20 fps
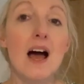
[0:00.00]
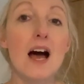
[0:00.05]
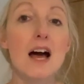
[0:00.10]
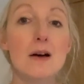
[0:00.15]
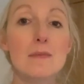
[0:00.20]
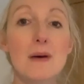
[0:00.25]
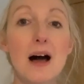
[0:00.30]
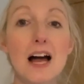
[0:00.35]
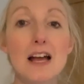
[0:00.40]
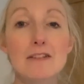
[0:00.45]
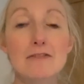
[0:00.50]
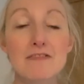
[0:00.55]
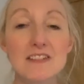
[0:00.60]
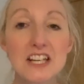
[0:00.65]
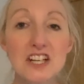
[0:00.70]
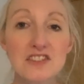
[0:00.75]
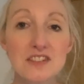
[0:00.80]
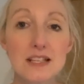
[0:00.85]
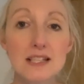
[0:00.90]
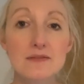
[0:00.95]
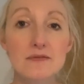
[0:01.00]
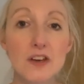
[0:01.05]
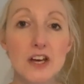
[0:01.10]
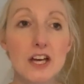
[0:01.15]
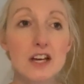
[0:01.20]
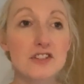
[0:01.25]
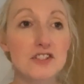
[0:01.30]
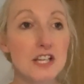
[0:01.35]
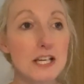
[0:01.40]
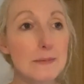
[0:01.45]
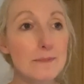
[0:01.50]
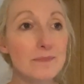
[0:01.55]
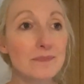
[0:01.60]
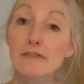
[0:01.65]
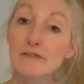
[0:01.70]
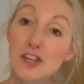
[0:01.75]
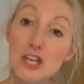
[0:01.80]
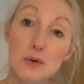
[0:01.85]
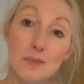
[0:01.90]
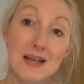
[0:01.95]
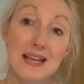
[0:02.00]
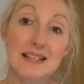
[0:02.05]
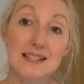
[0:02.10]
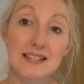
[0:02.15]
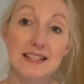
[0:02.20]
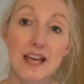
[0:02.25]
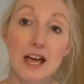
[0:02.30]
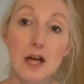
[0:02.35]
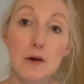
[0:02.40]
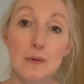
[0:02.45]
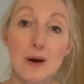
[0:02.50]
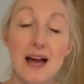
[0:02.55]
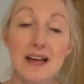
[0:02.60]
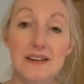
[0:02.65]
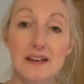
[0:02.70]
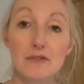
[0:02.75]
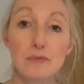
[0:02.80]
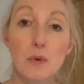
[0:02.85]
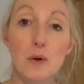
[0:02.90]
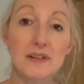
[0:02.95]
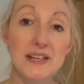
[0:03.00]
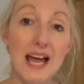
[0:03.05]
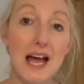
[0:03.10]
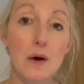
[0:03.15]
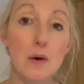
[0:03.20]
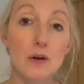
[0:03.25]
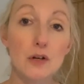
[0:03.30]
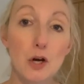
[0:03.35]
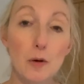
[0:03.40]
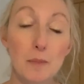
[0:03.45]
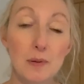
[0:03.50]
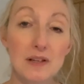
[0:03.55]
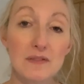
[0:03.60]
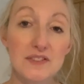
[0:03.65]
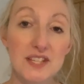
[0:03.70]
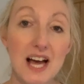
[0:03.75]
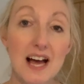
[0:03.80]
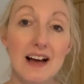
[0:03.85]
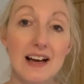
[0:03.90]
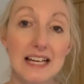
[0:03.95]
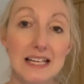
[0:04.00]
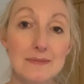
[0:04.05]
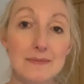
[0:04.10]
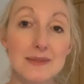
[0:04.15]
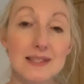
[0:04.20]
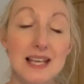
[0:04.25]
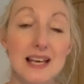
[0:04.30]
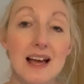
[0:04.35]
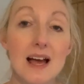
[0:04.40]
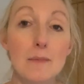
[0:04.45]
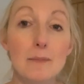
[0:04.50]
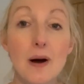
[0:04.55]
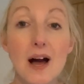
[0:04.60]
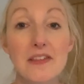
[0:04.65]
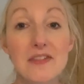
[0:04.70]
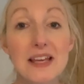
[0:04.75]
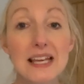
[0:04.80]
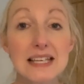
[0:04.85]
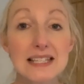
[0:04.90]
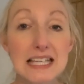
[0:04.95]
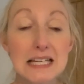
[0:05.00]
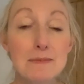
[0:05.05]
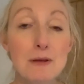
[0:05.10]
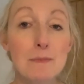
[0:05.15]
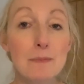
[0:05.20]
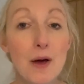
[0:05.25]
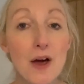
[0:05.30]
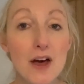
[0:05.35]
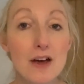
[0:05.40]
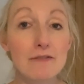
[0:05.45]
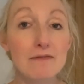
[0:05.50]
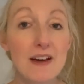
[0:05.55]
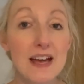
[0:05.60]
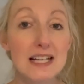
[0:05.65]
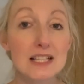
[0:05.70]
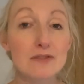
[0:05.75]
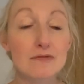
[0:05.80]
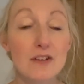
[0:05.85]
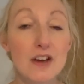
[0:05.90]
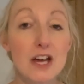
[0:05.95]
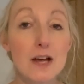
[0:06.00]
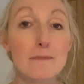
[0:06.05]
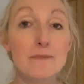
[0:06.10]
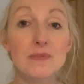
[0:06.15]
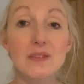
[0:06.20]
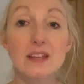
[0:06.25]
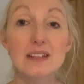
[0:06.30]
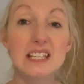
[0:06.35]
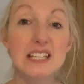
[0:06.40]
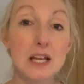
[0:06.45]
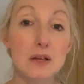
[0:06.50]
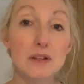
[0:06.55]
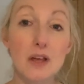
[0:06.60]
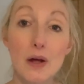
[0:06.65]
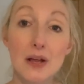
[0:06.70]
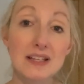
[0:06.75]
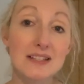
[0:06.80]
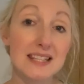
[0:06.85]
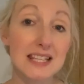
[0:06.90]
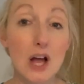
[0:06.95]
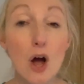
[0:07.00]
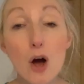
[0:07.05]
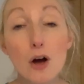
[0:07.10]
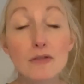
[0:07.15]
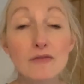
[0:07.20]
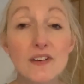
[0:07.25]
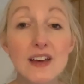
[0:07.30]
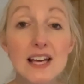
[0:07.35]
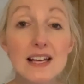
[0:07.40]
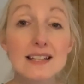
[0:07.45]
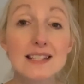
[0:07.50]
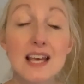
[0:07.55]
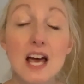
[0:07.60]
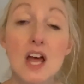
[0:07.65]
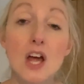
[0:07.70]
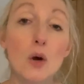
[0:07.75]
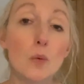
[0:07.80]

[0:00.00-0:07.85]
Um, I finished this version a few weeks ago and I've worn it out a couple of times but I think it's going to be perfect for, you know, going to the office,